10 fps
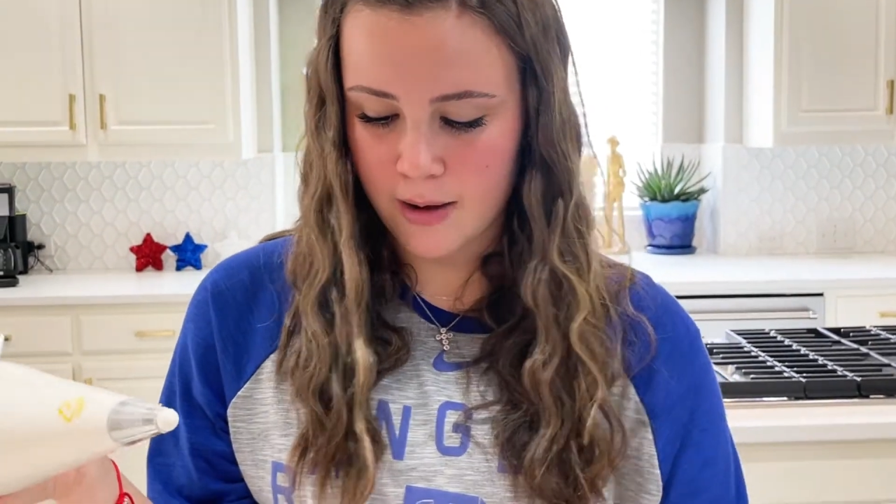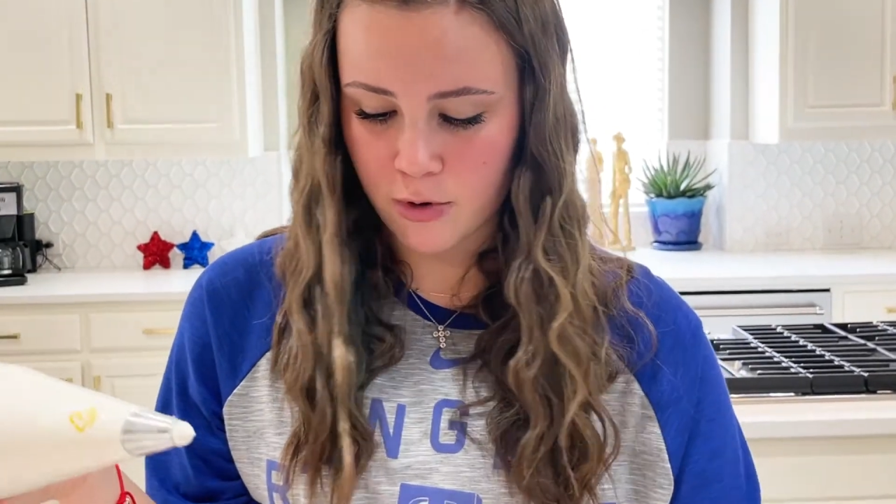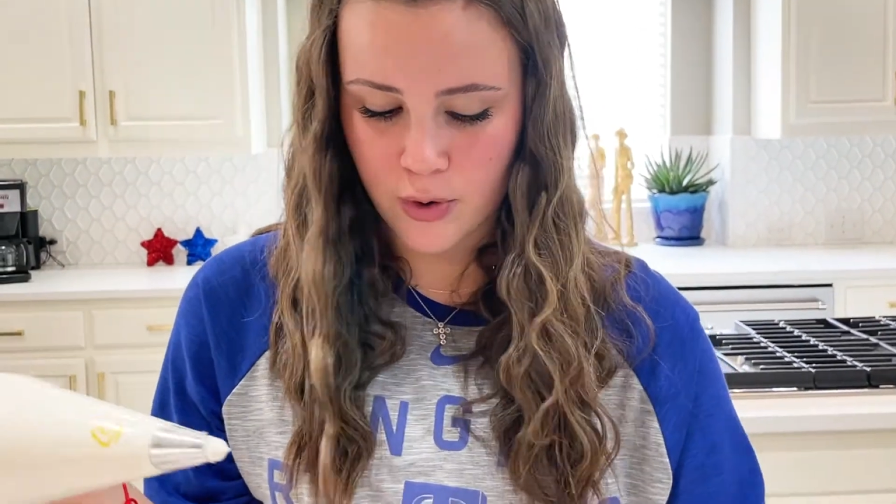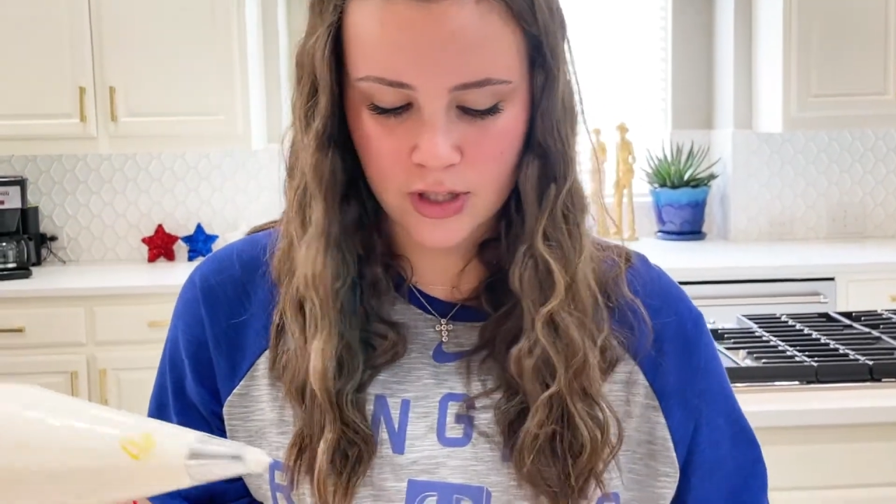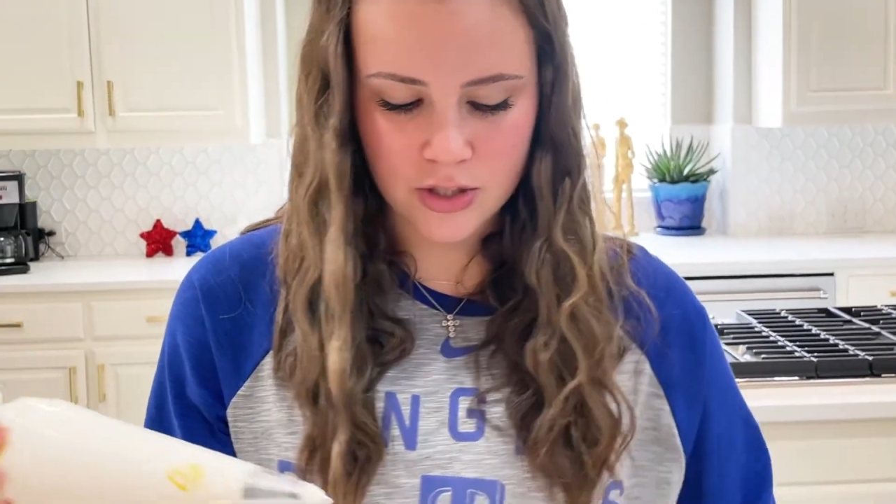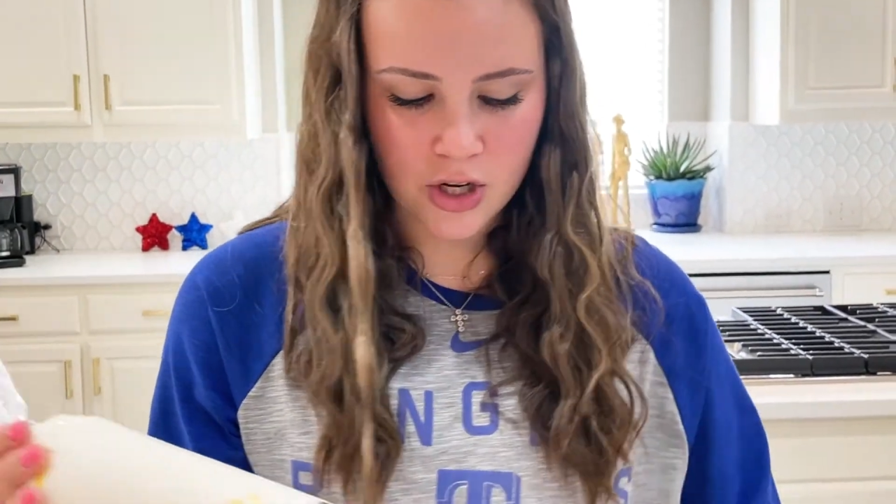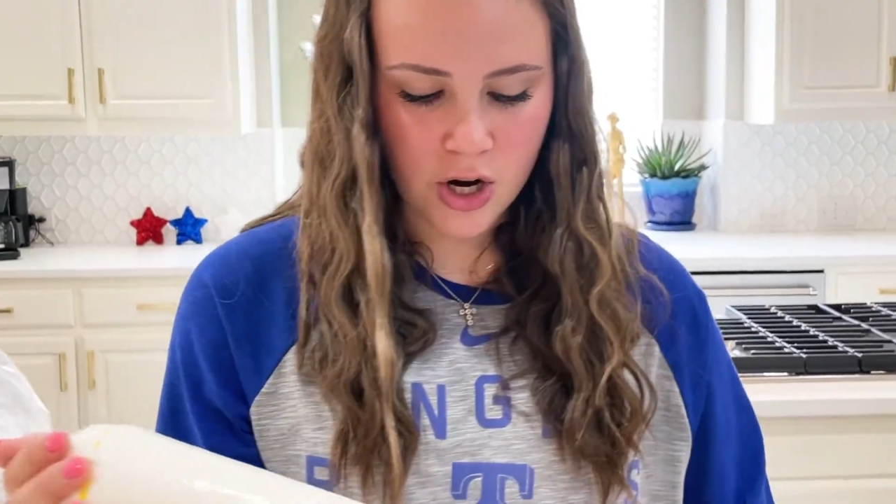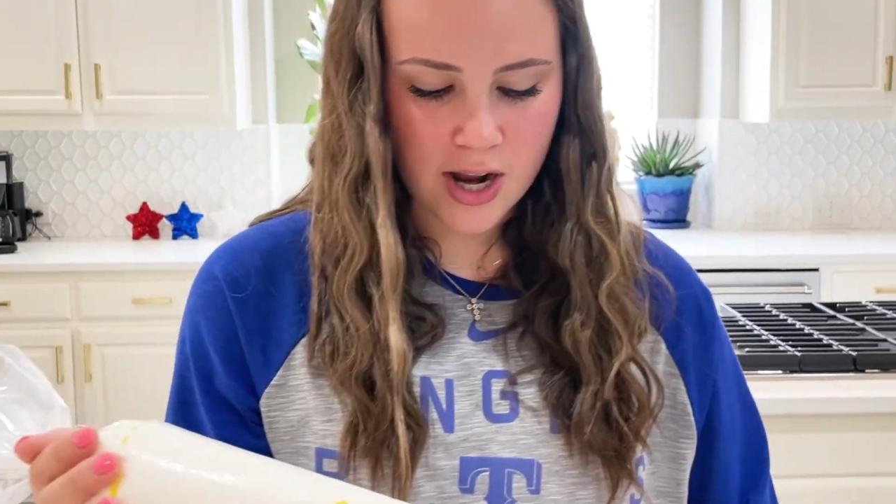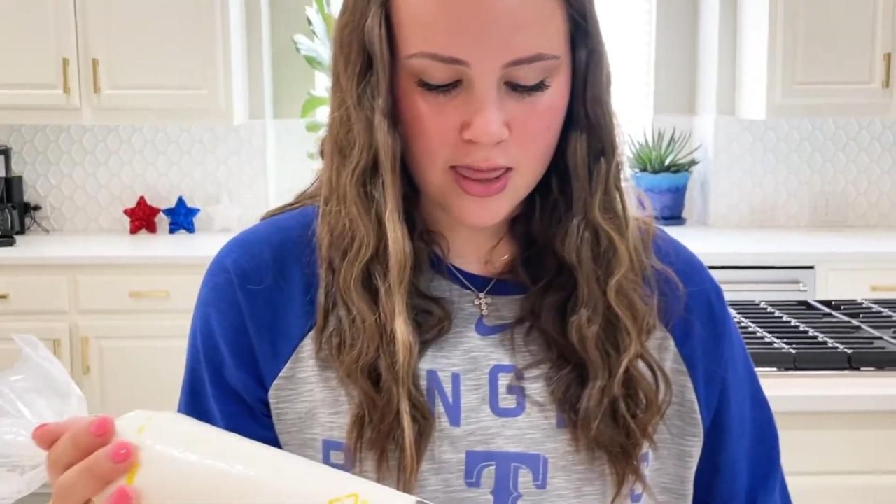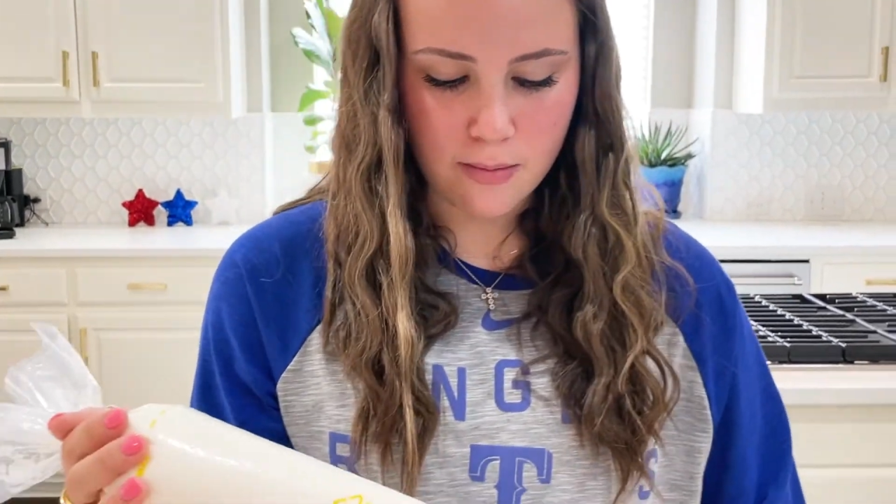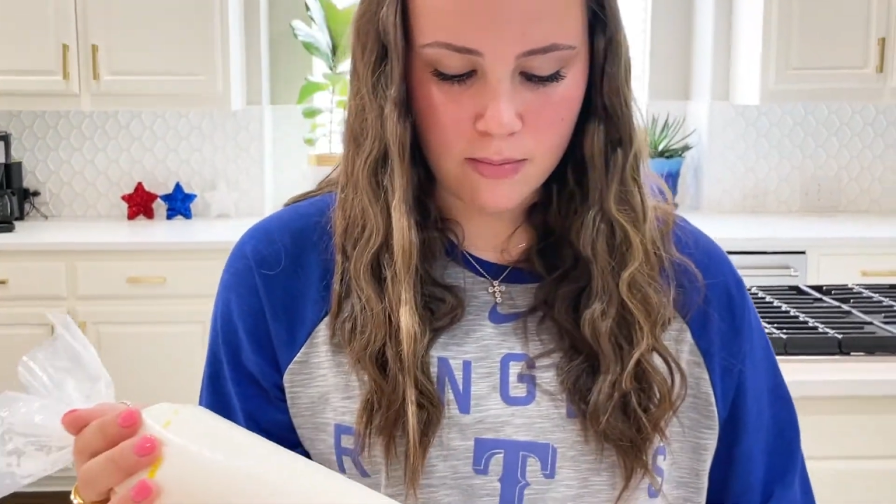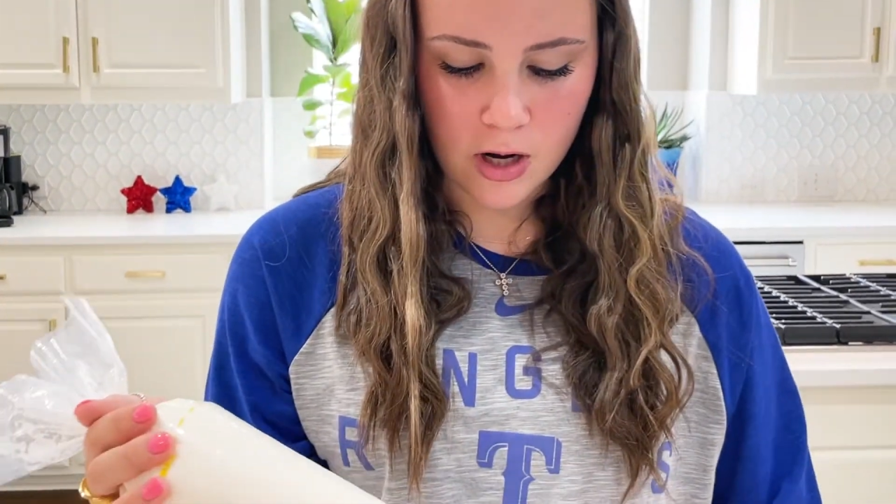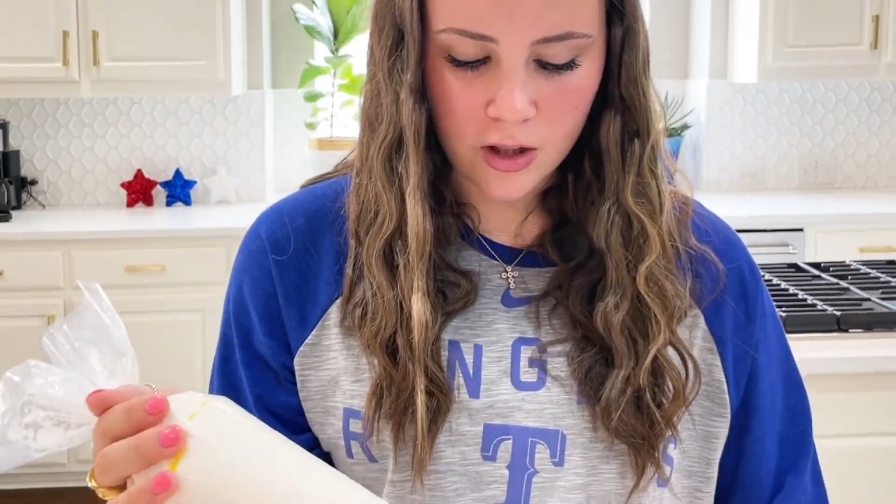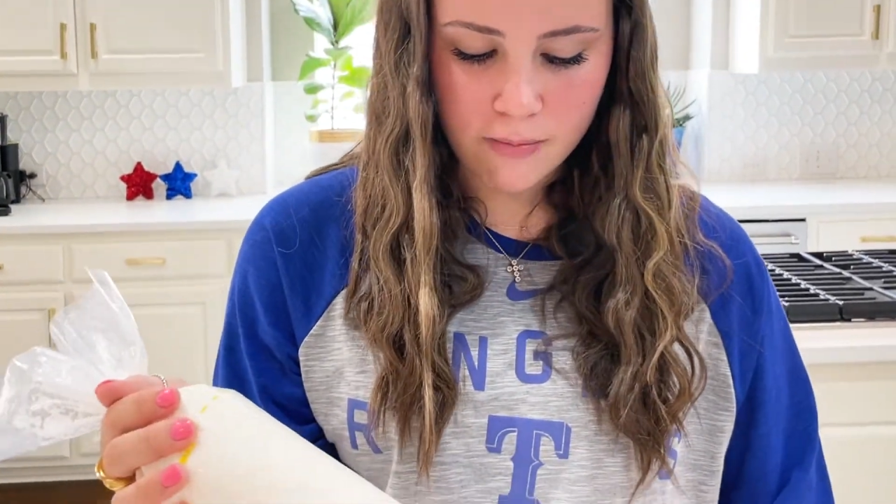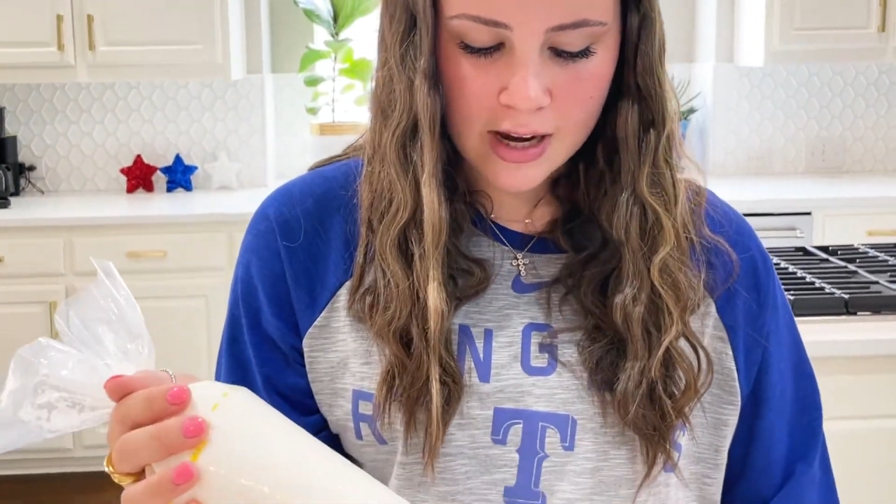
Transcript: am going to start in the middle of my